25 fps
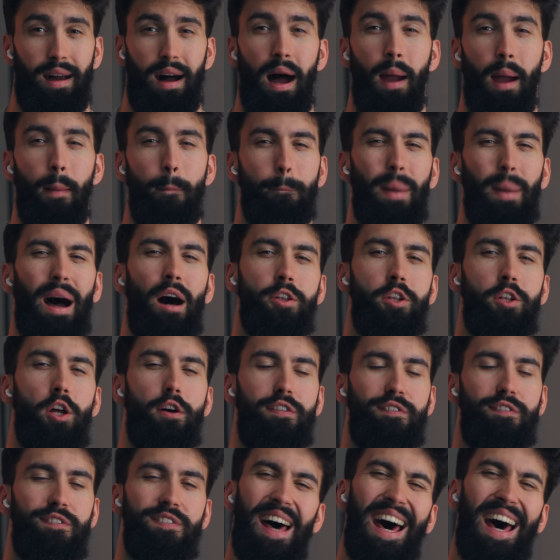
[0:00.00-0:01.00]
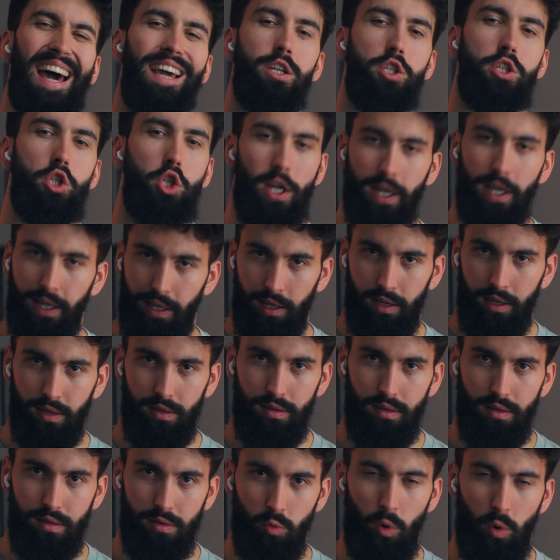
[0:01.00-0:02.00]
I'm about to fact check
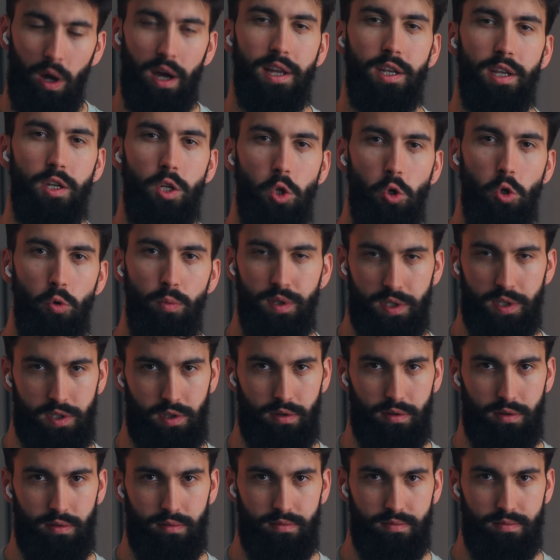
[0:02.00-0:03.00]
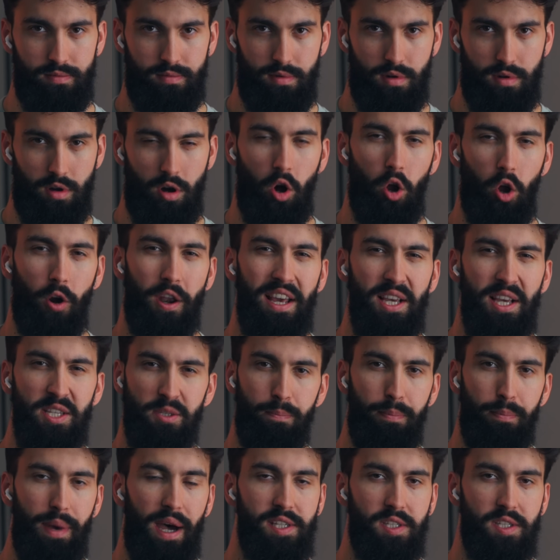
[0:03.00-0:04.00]
Ryan Humiston on
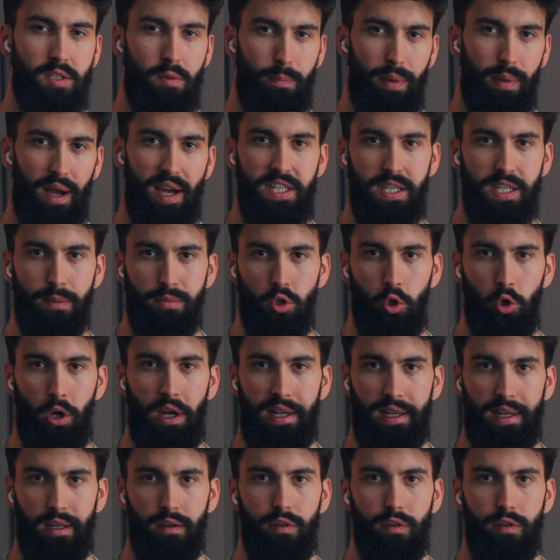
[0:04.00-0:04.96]
his best bicep training